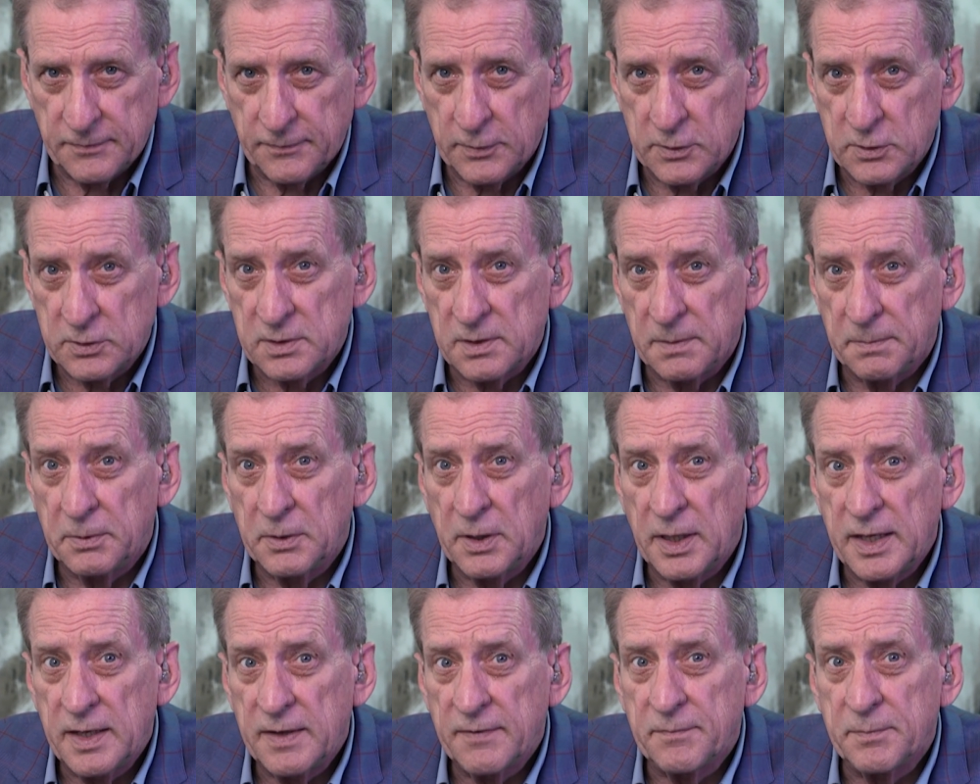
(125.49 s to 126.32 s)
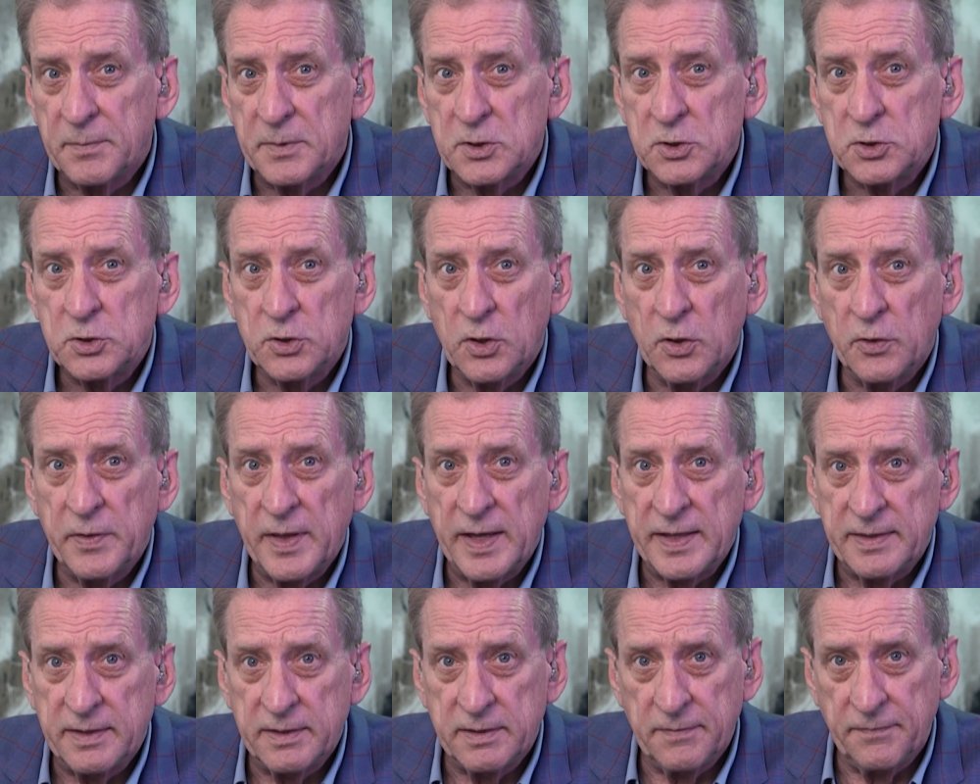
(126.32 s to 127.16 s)
First, the plaintiff must show
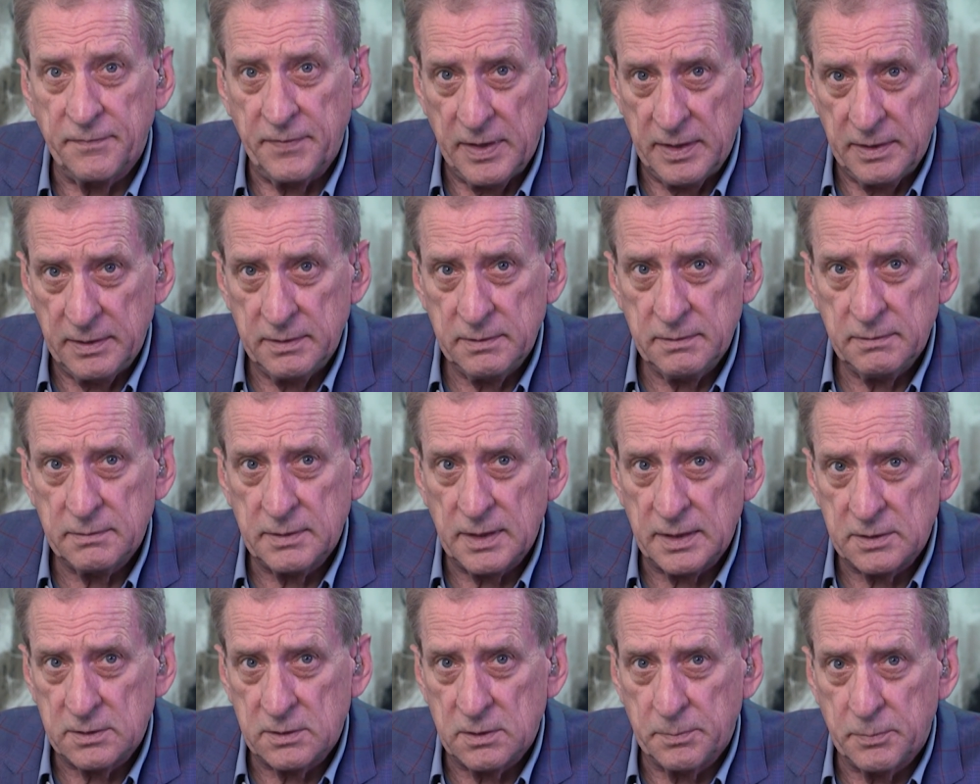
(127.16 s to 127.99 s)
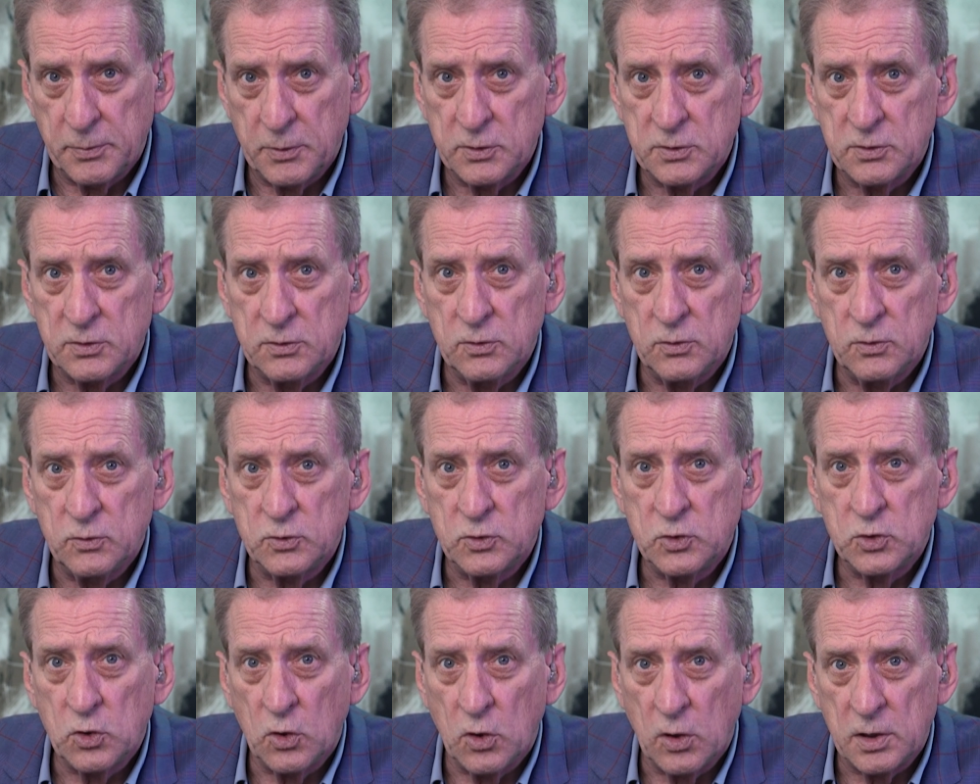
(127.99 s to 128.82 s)
that the defendant, that's the person
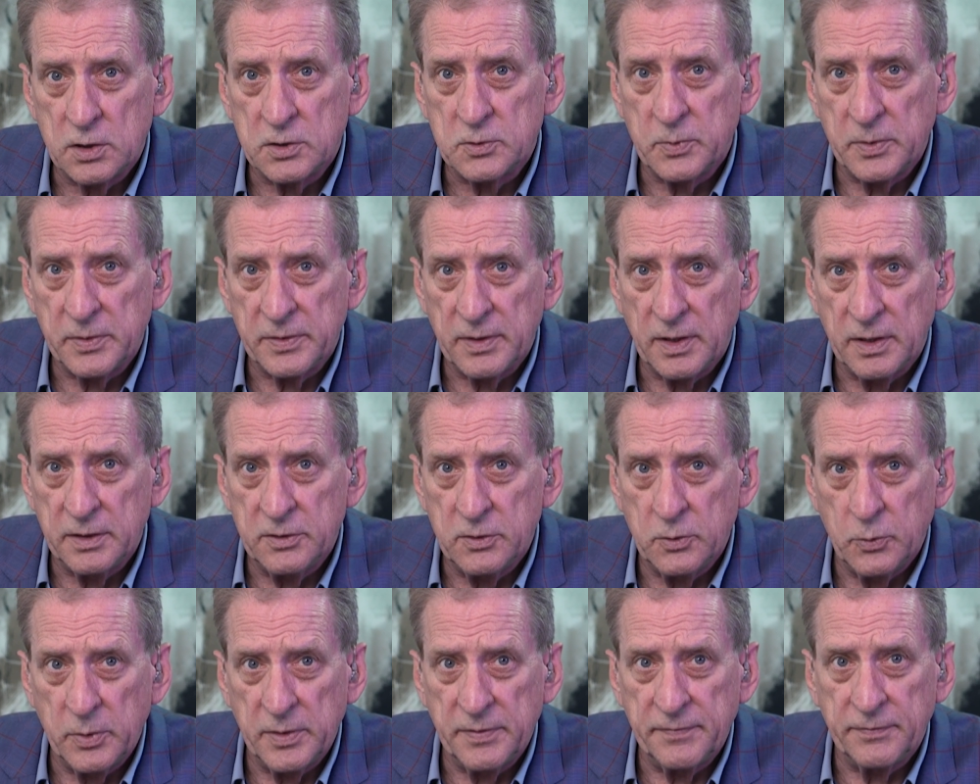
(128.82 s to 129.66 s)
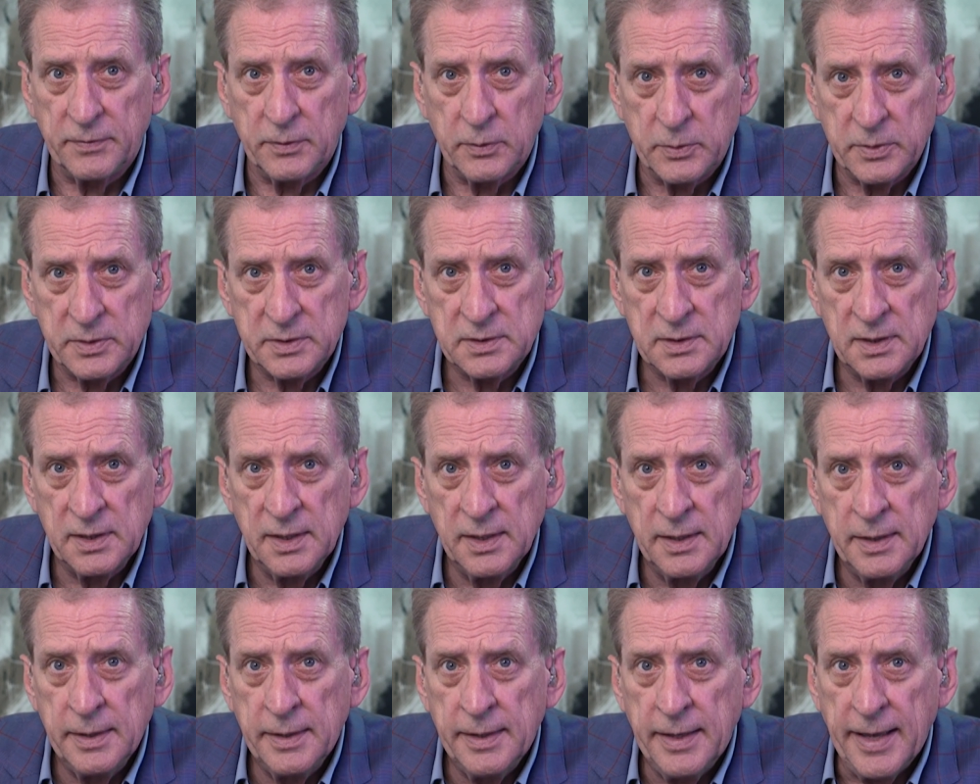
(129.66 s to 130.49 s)
who's charged with undue influence,
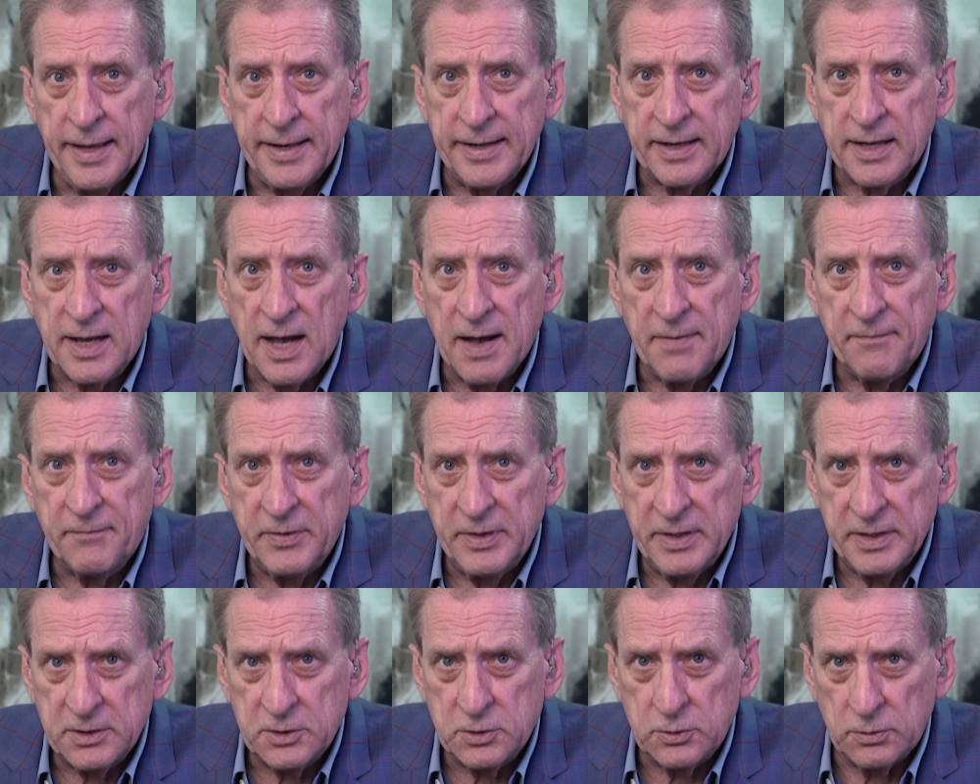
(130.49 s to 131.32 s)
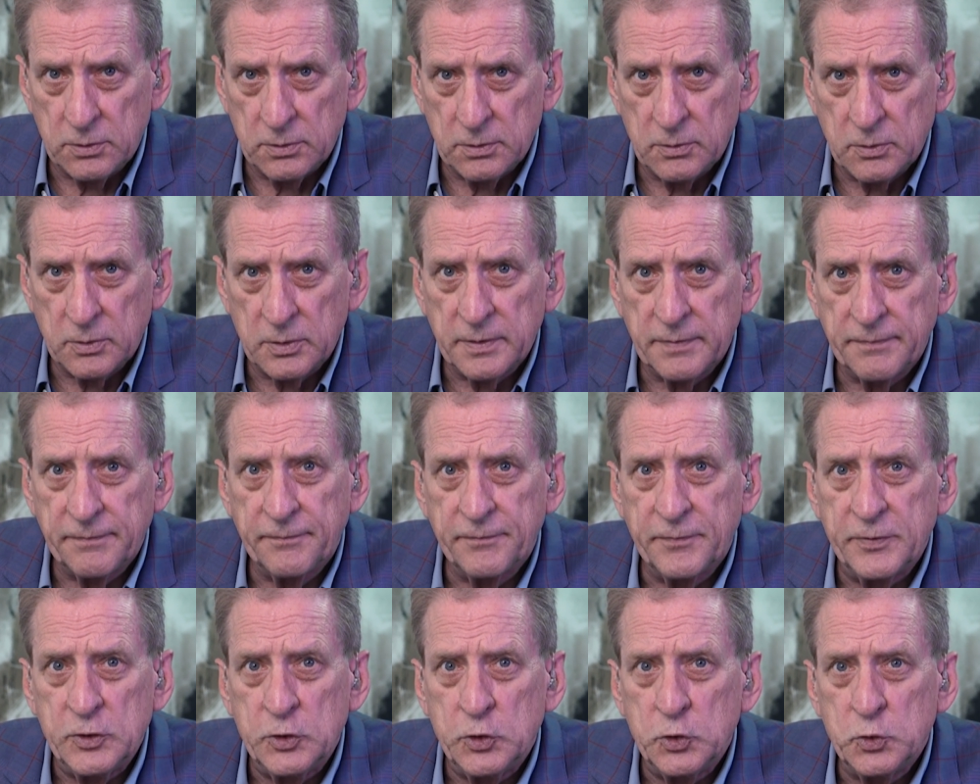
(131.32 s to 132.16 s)
had a confidential or
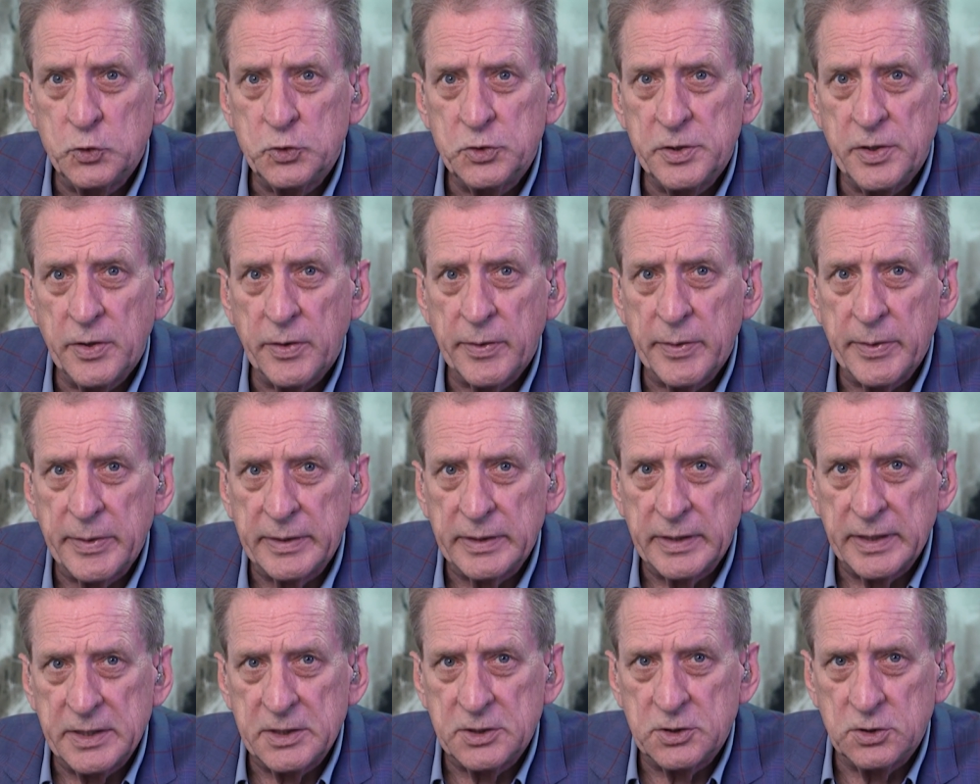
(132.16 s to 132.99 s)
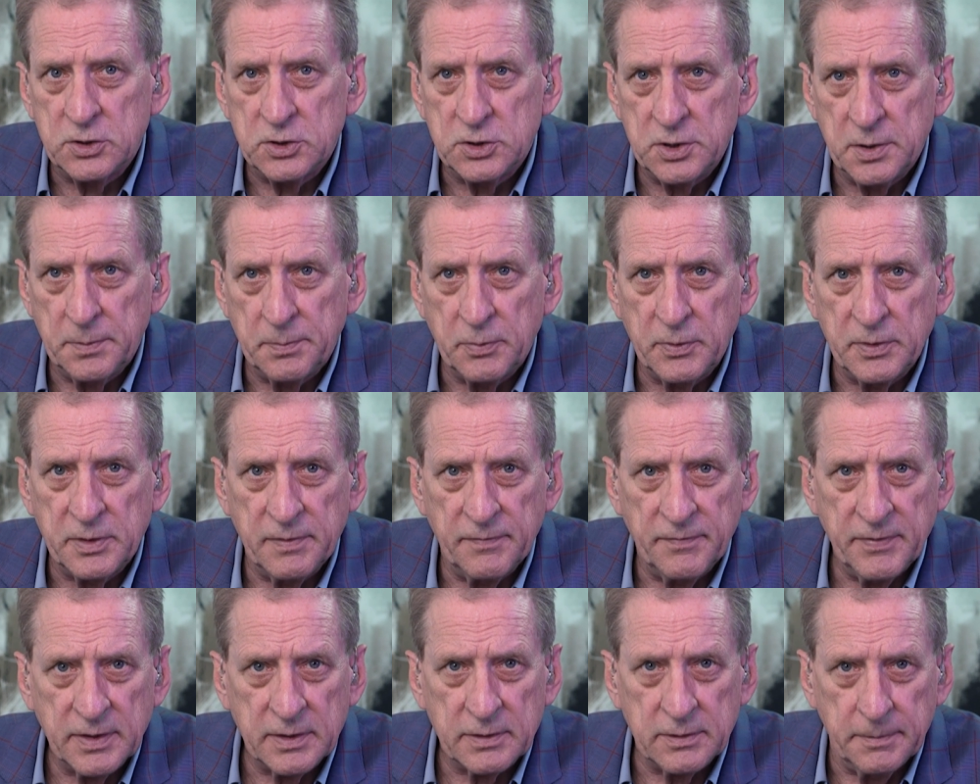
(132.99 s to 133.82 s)
fiduciary relationship with
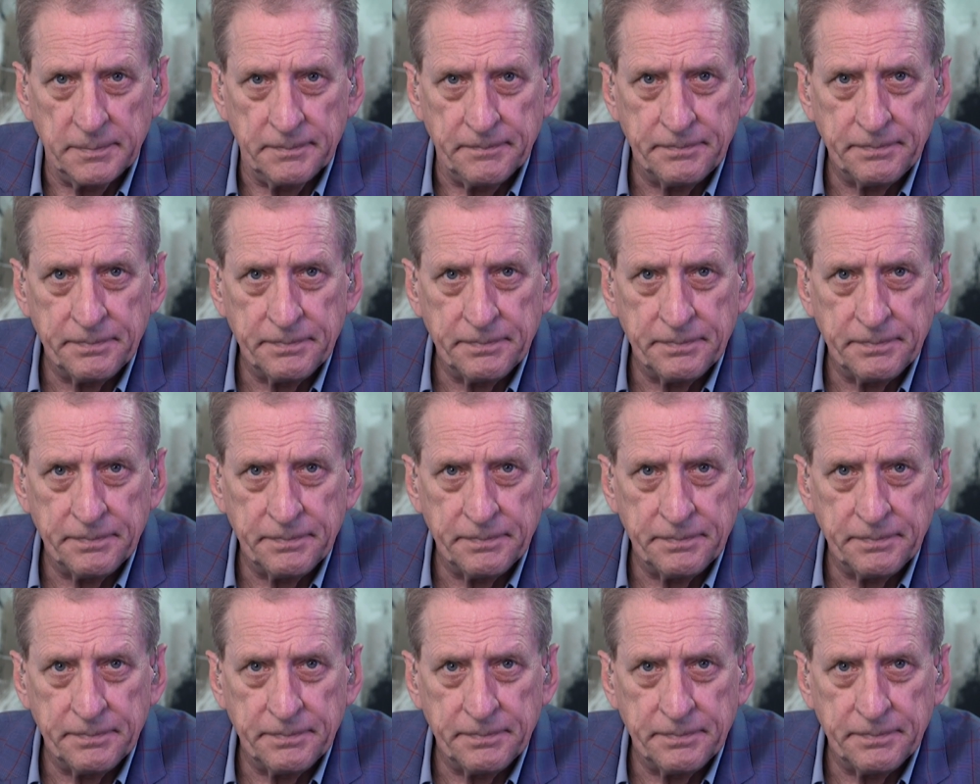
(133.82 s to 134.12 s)
the victim.